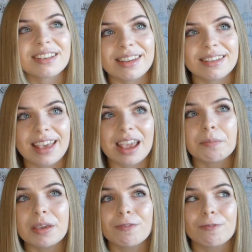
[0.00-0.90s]
It did
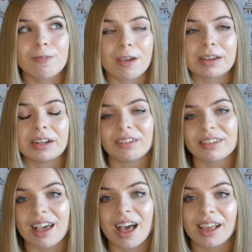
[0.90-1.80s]
take me a very
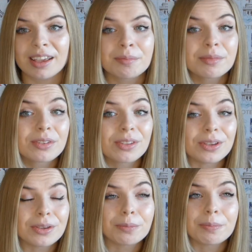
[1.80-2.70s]
long time
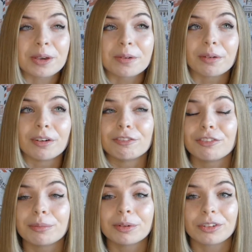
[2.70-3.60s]
to become
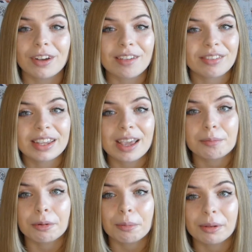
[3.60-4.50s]
comfortable driving
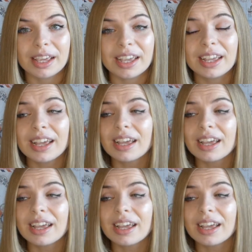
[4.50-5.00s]
again properly,